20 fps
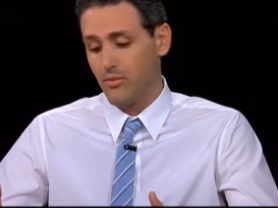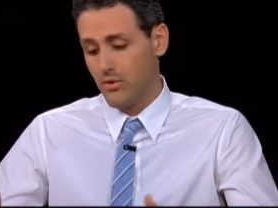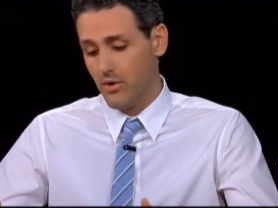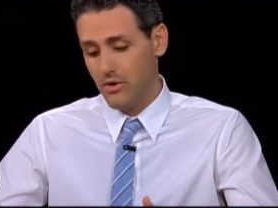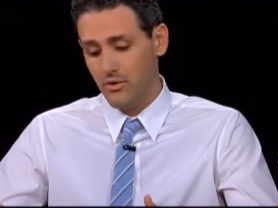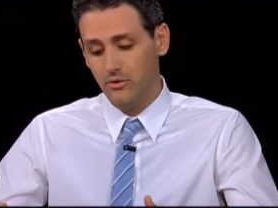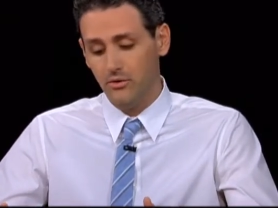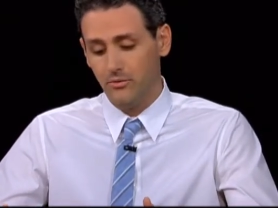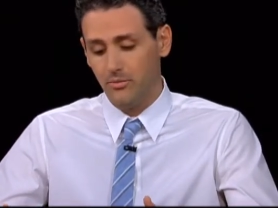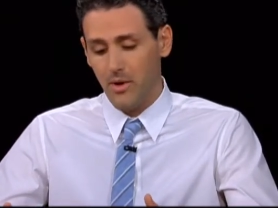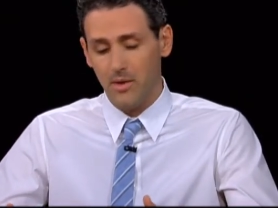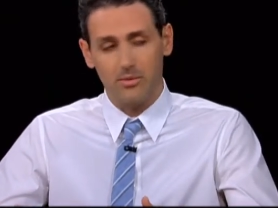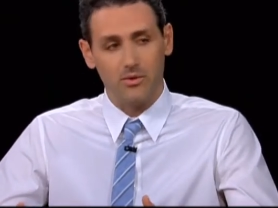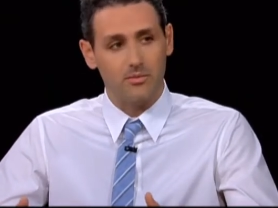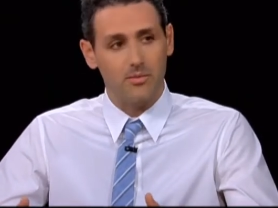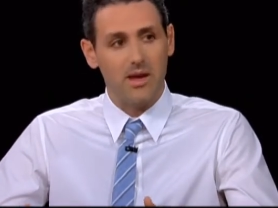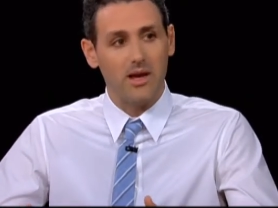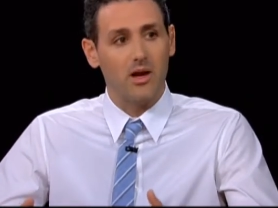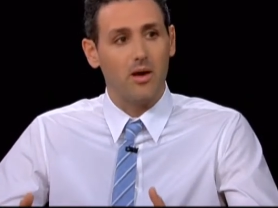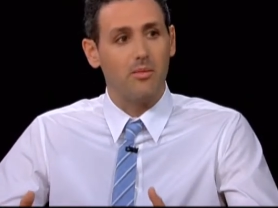Print
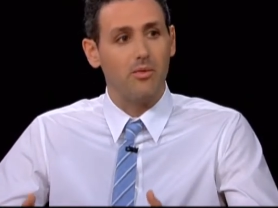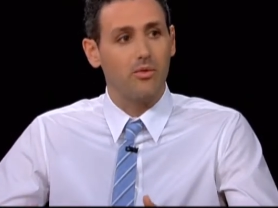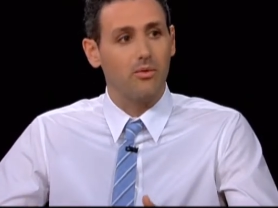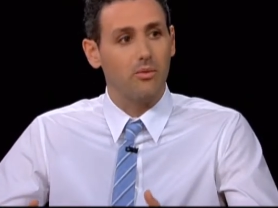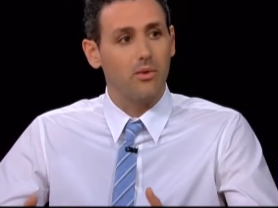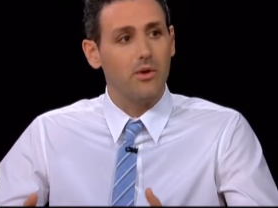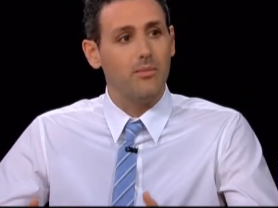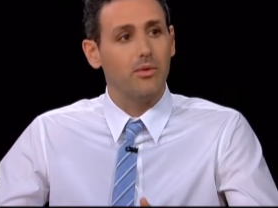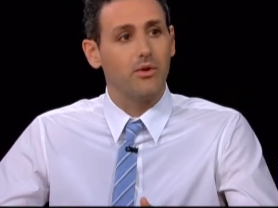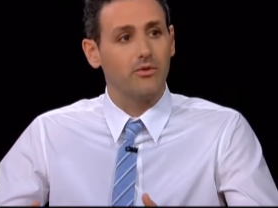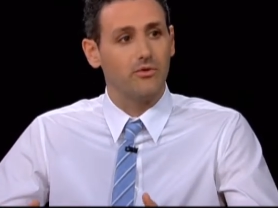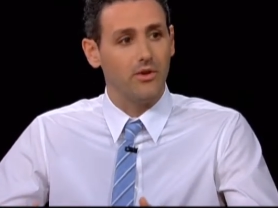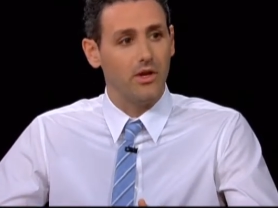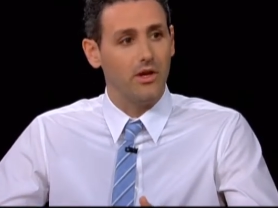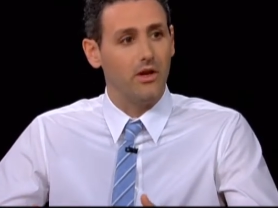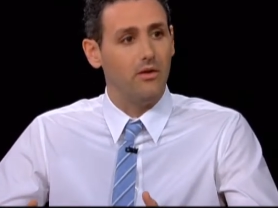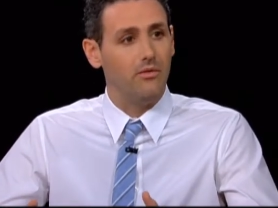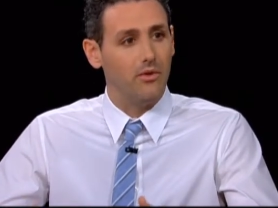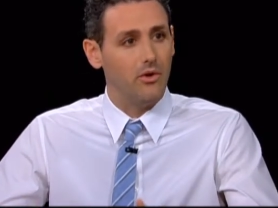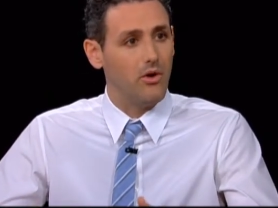newspapers make up
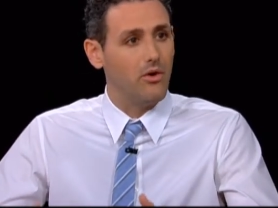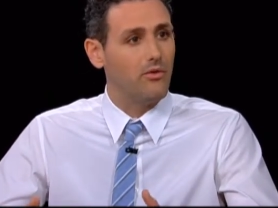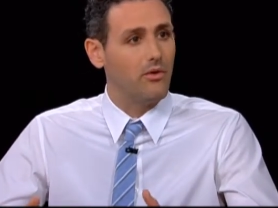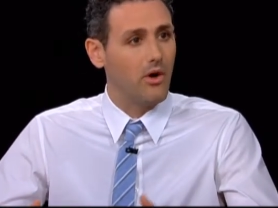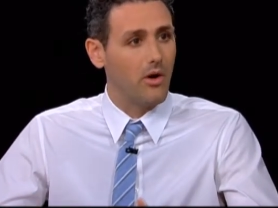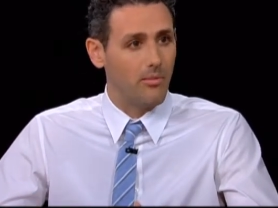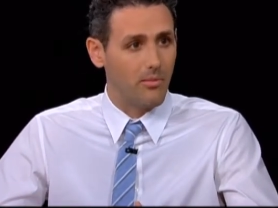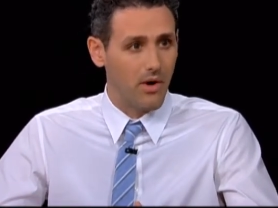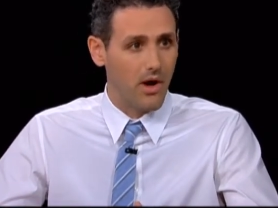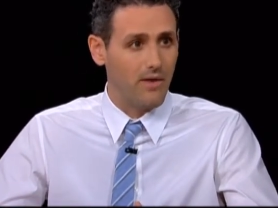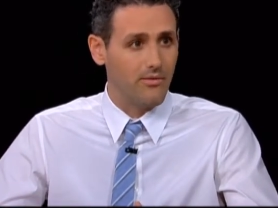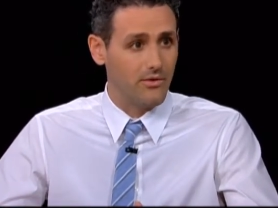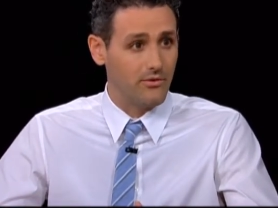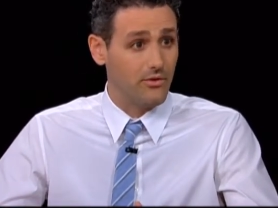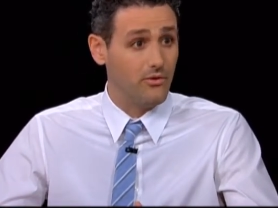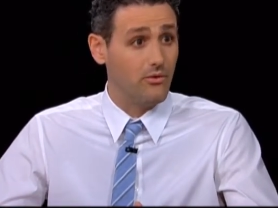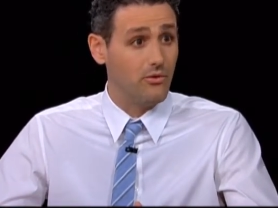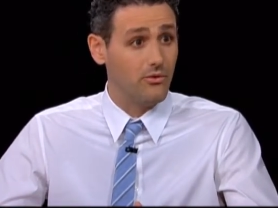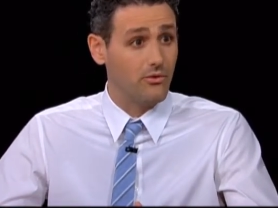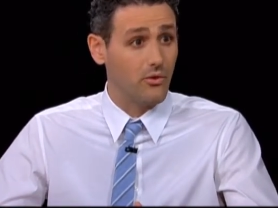3% of the overall
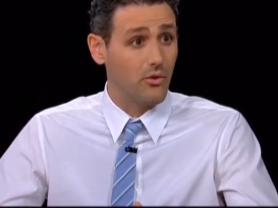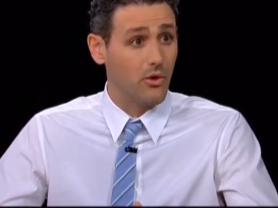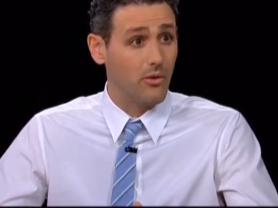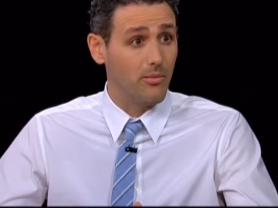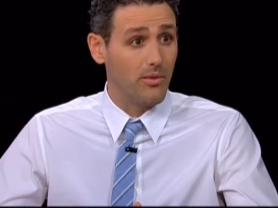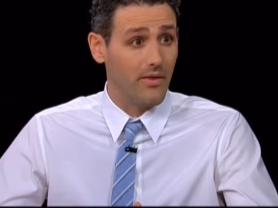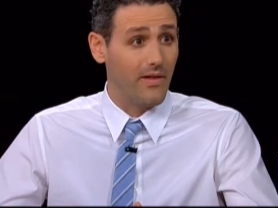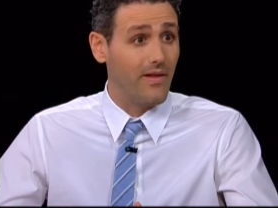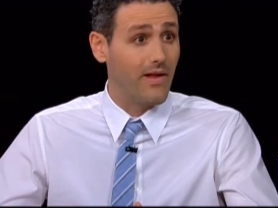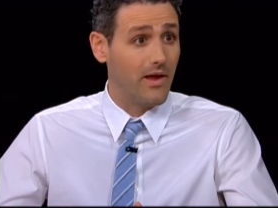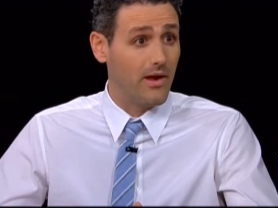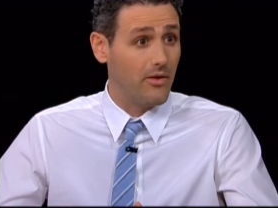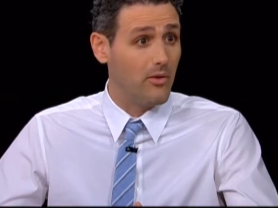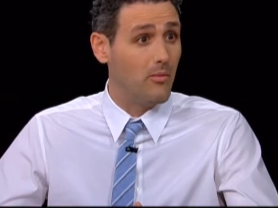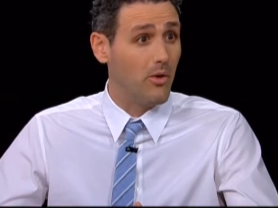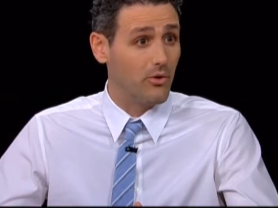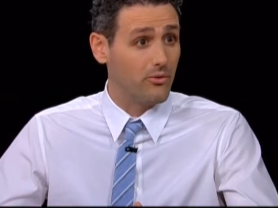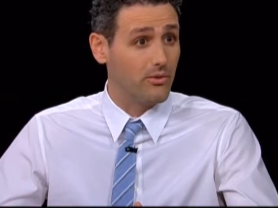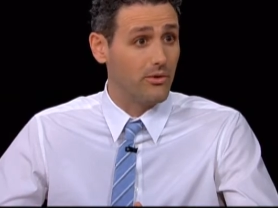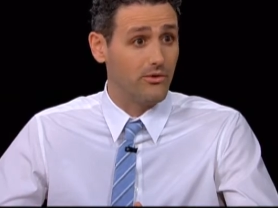profits of News Corp in
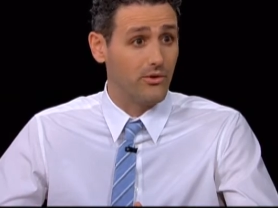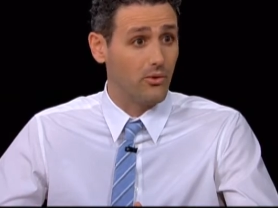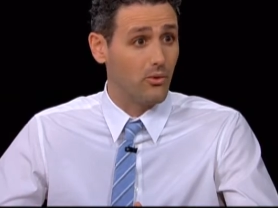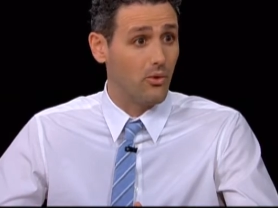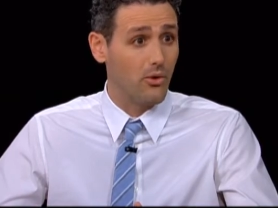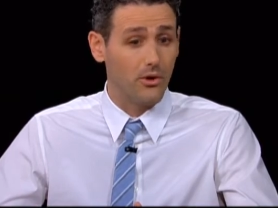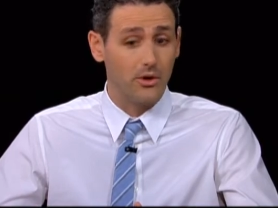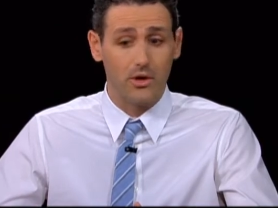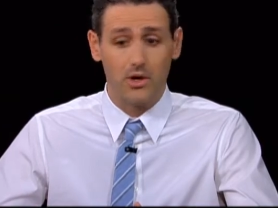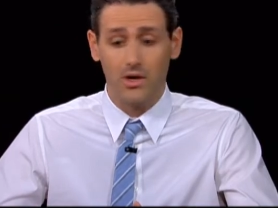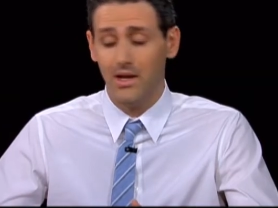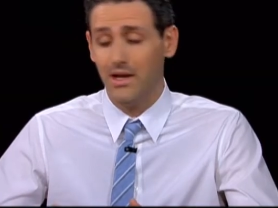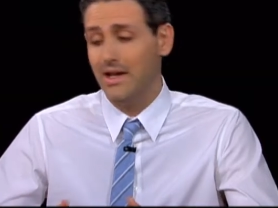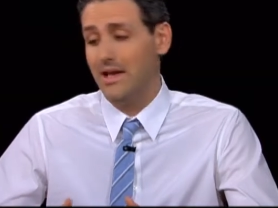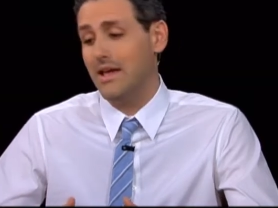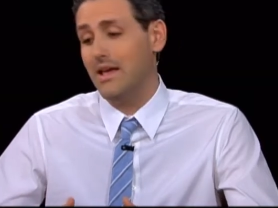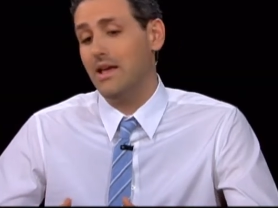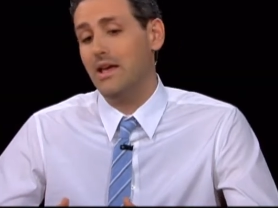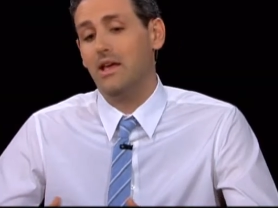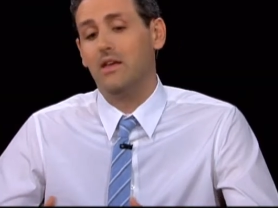the most recent quarter.
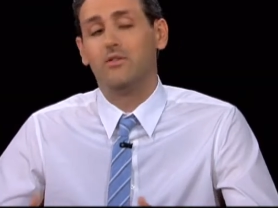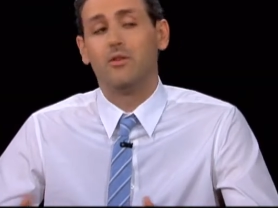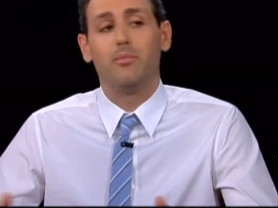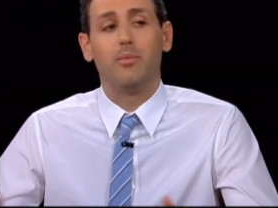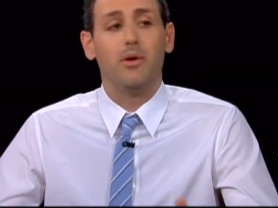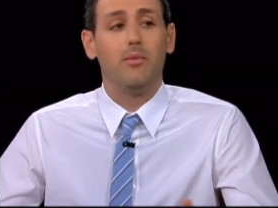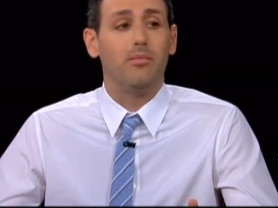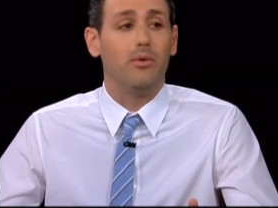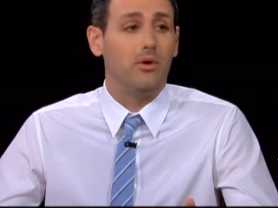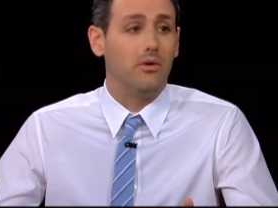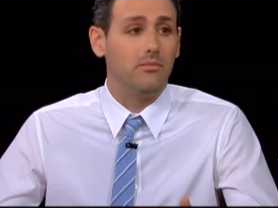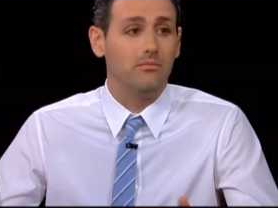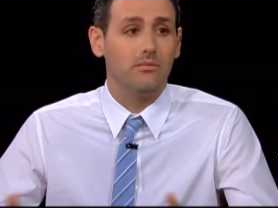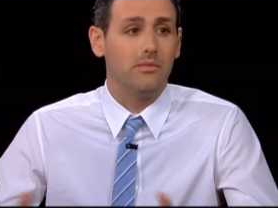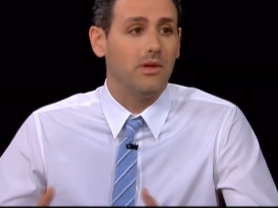It's a pimple.